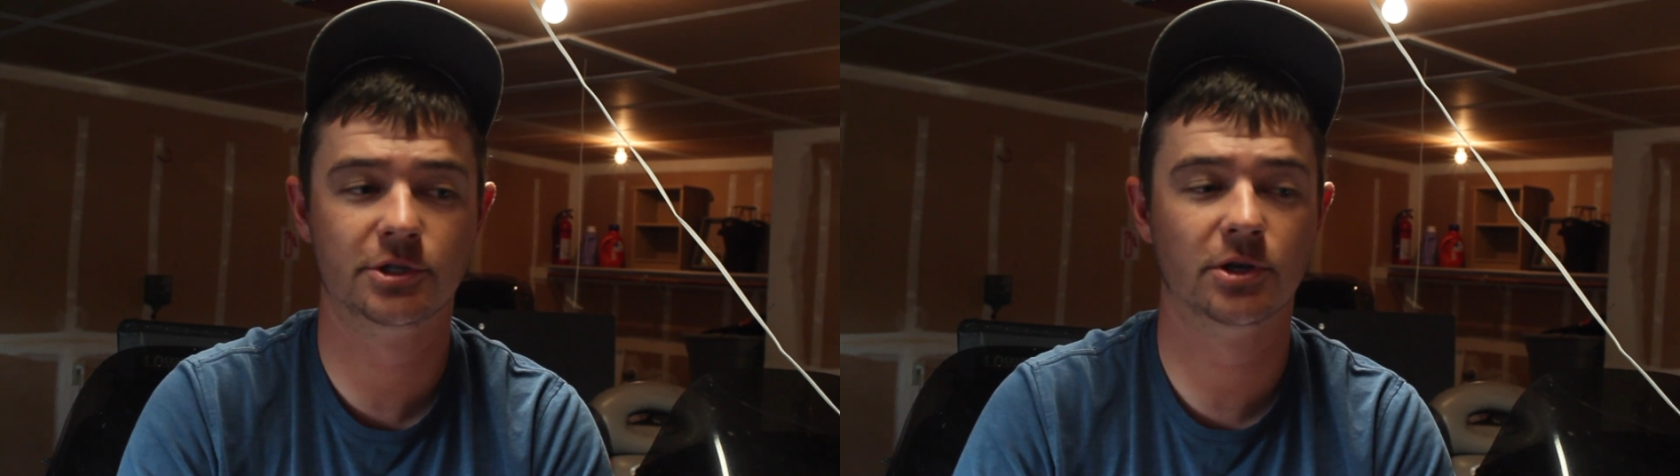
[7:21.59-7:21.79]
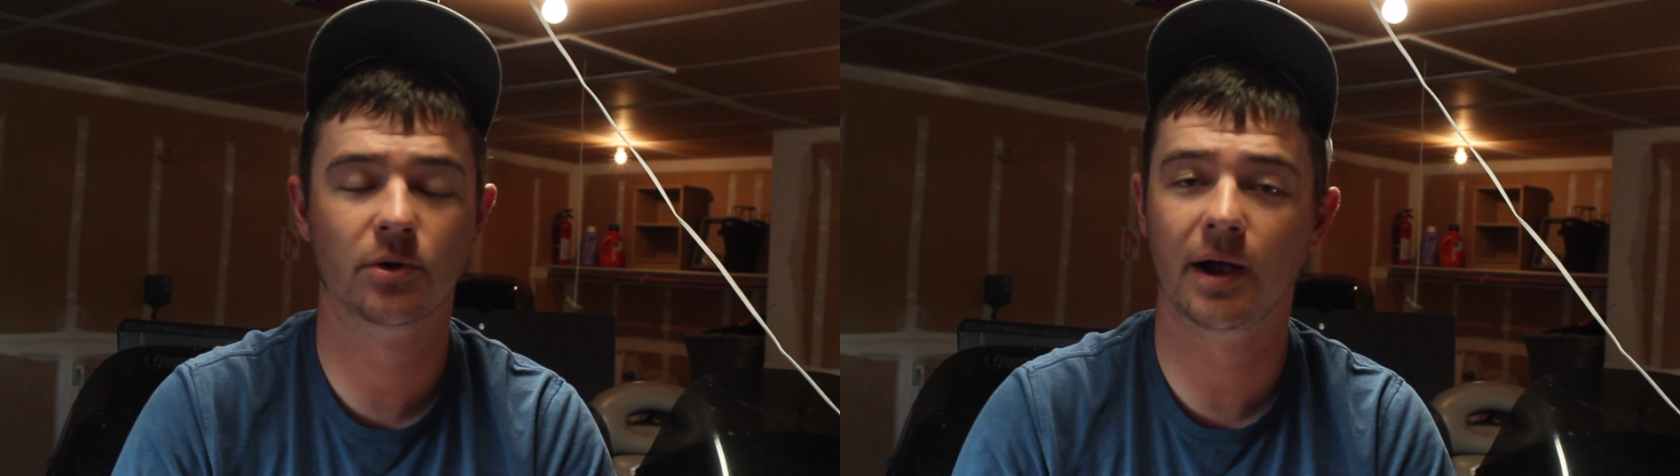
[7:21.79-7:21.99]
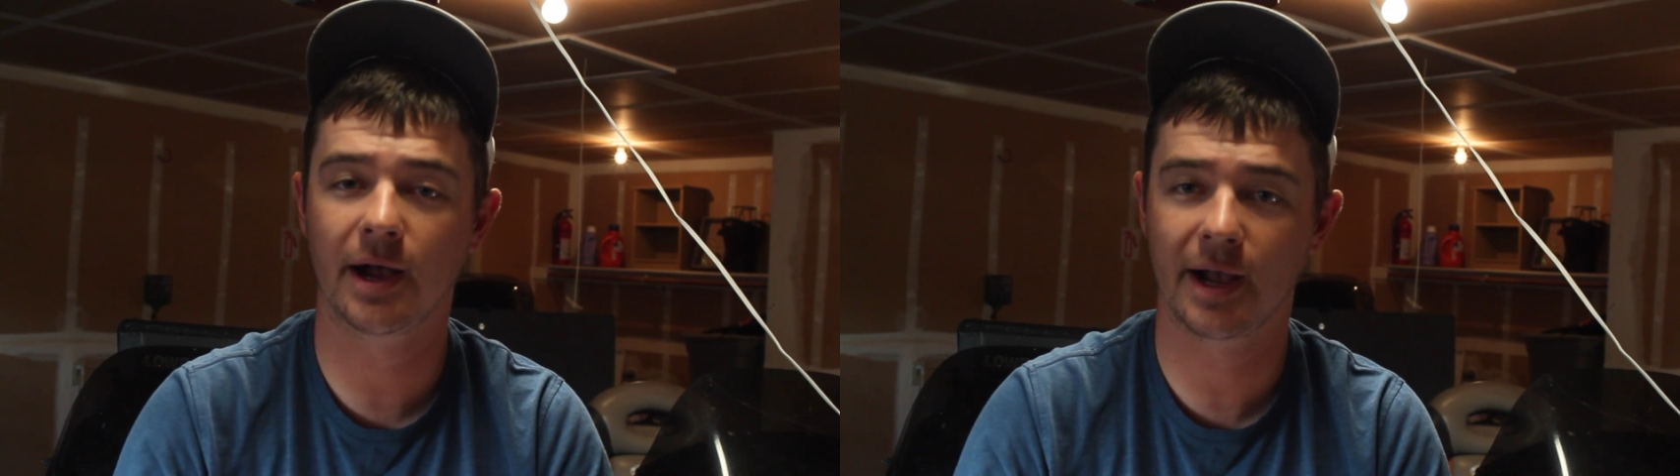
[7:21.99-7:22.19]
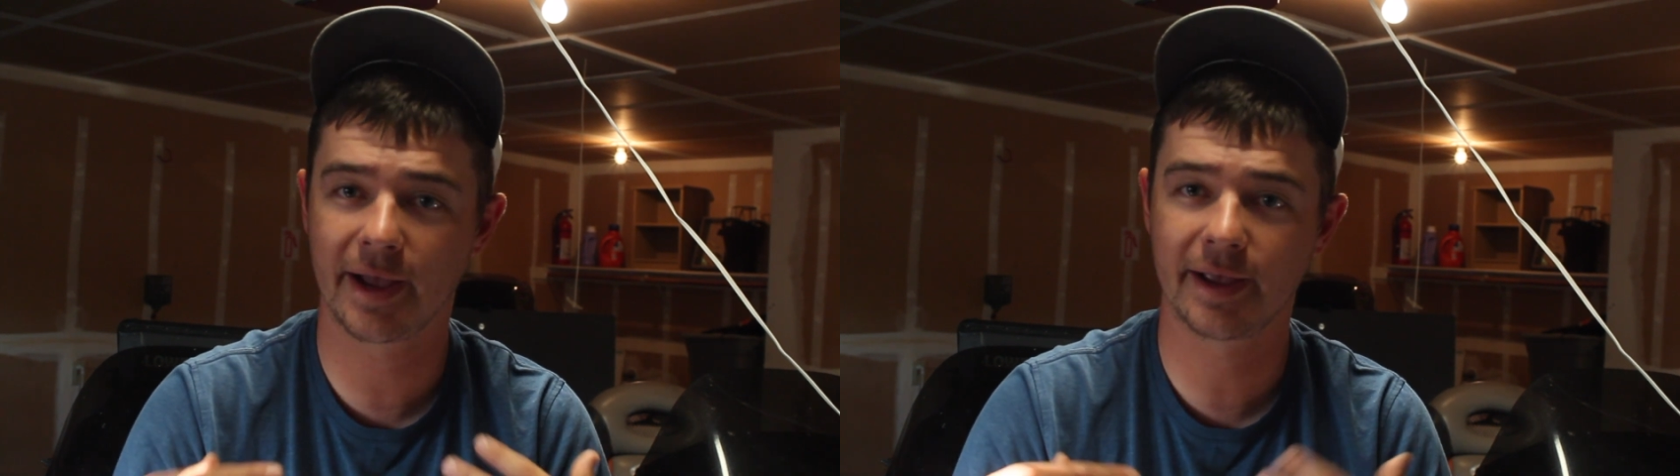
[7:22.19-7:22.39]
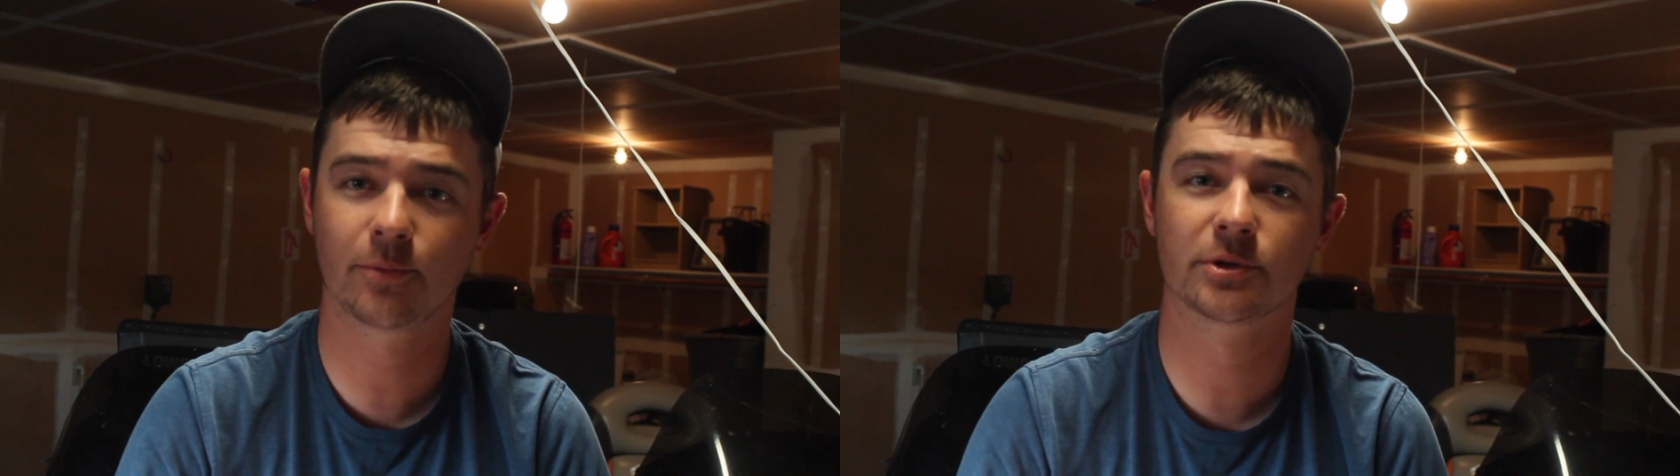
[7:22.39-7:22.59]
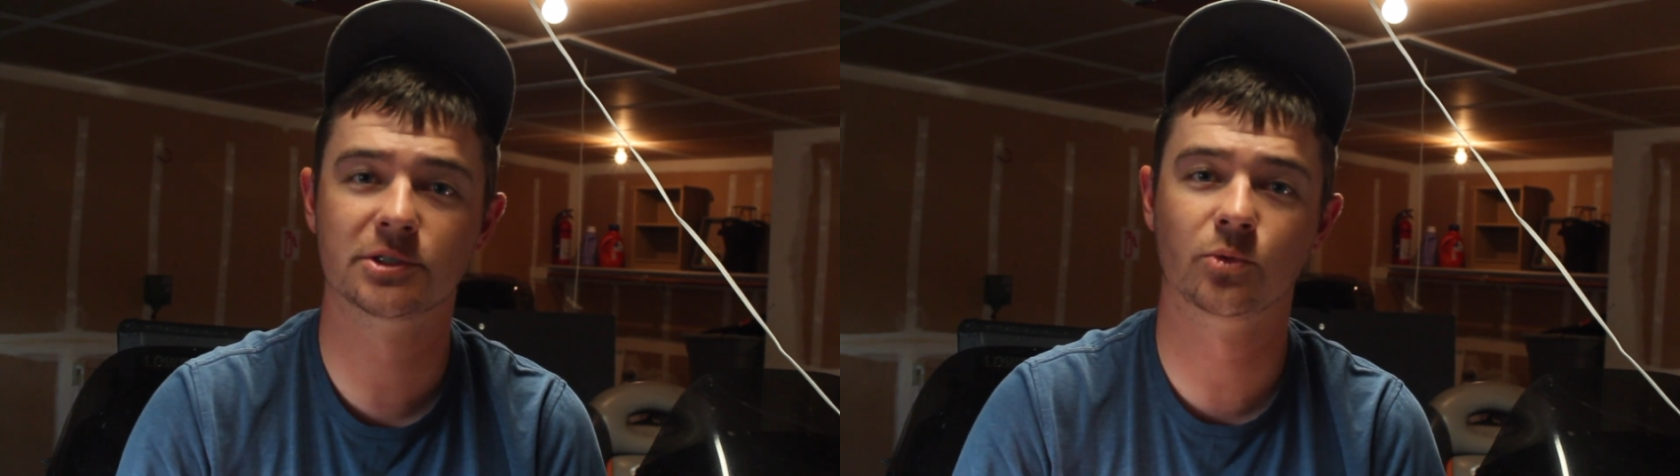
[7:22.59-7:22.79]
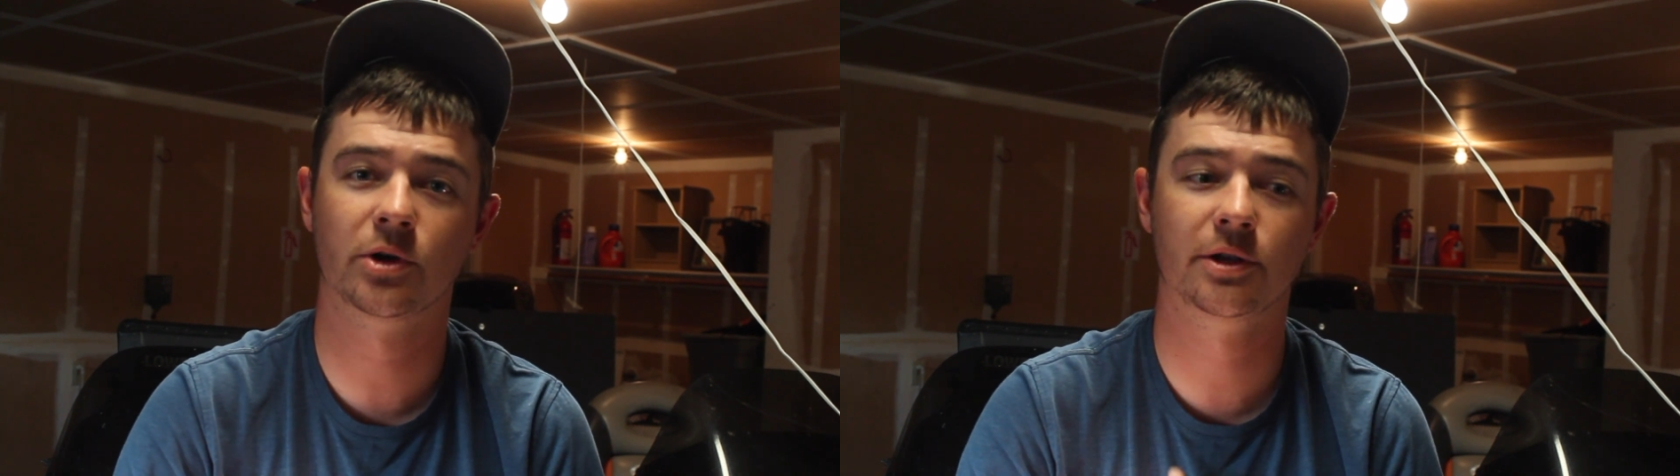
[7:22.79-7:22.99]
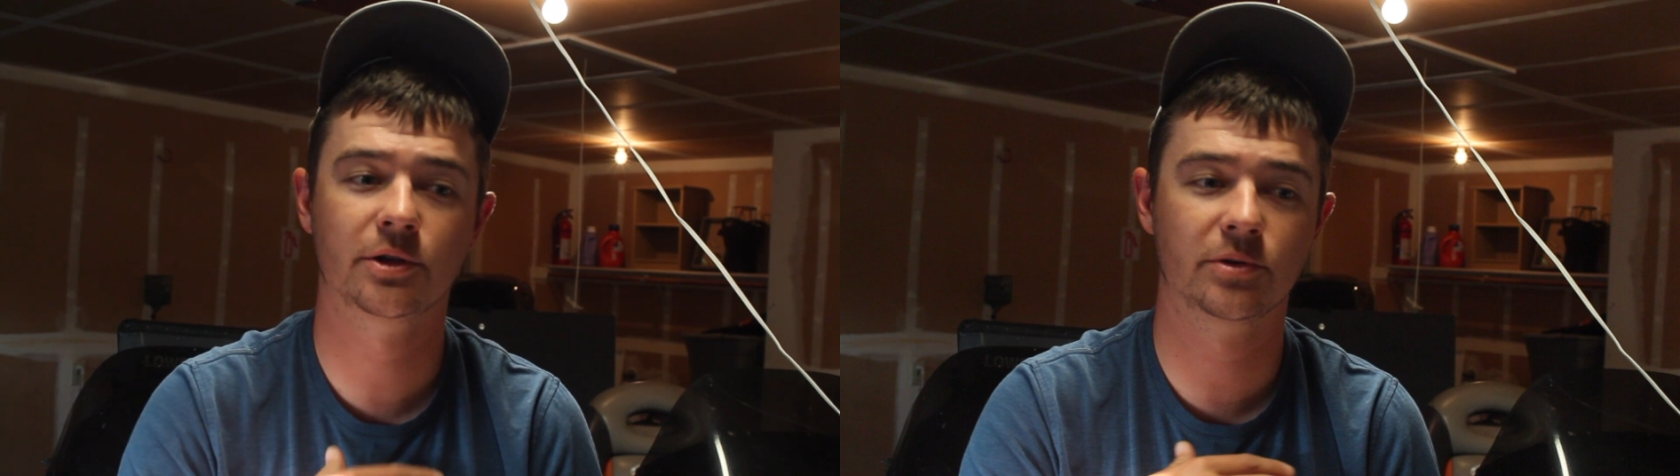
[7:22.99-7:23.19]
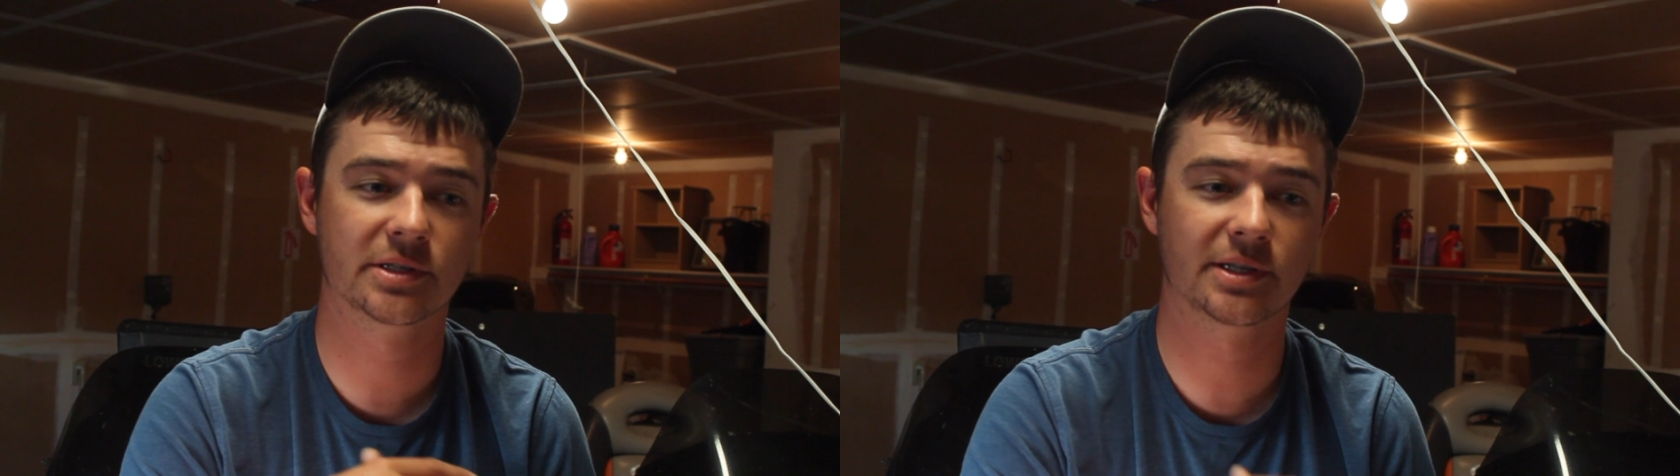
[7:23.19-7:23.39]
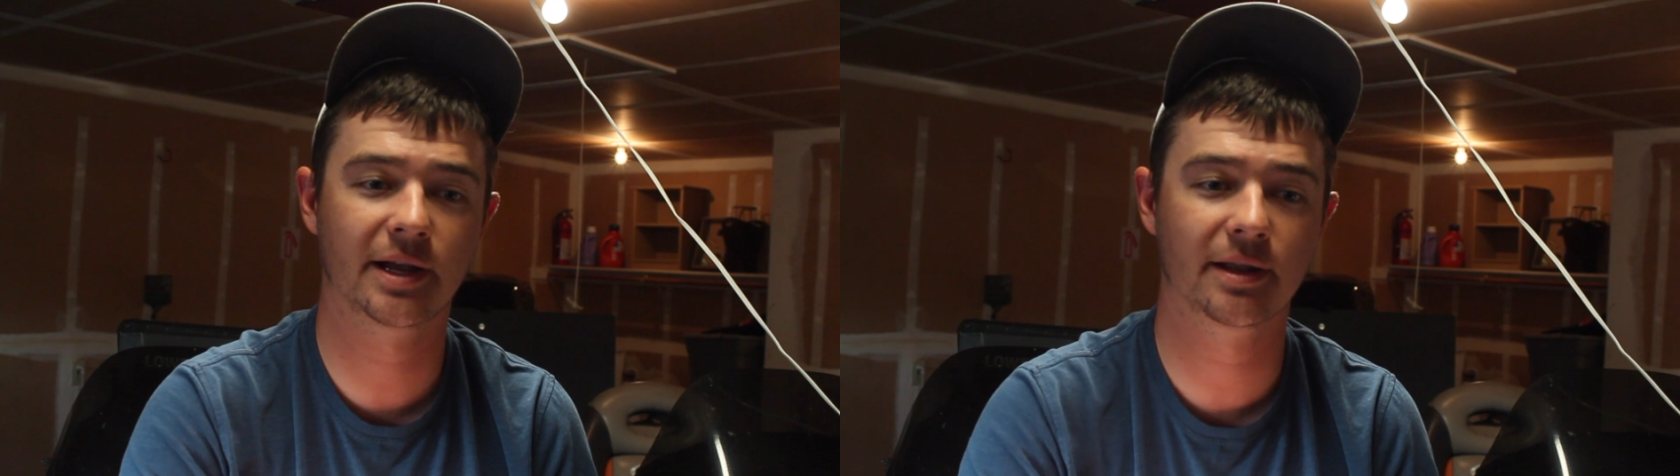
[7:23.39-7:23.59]
So I was the one who
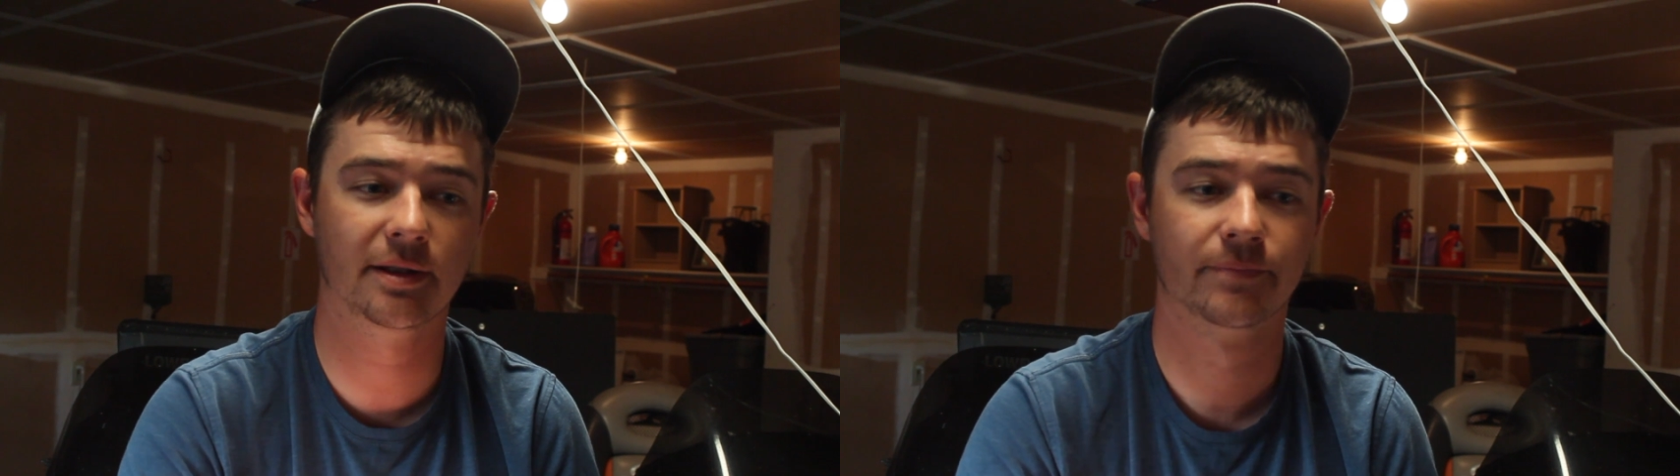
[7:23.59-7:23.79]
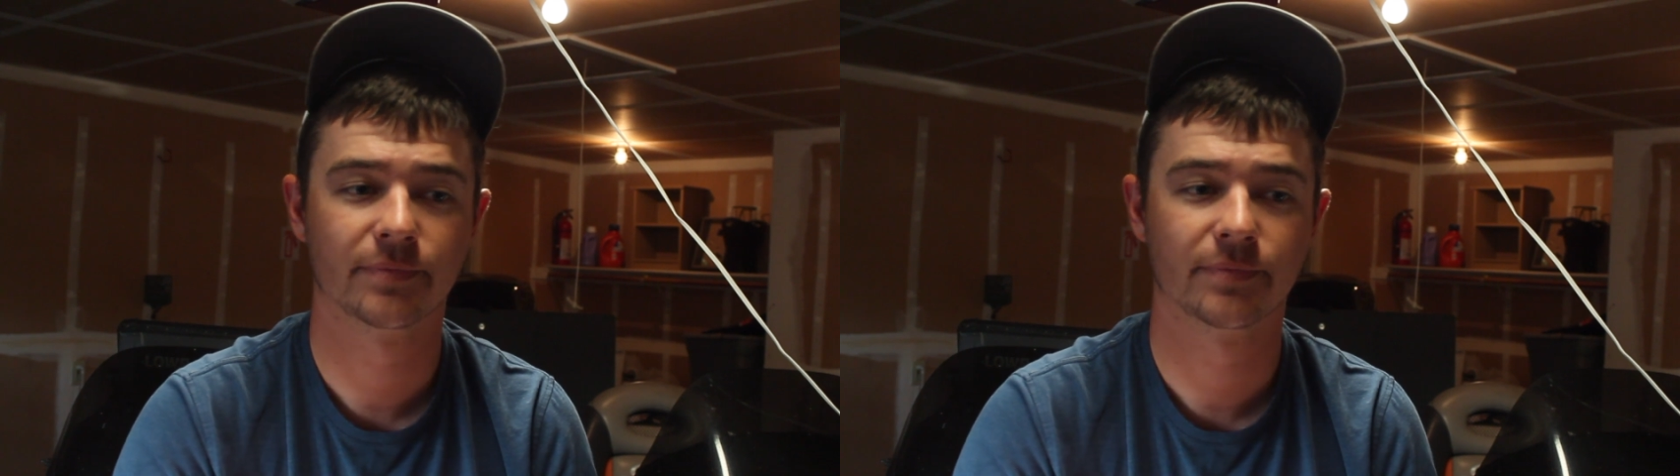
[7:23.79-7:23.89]
decided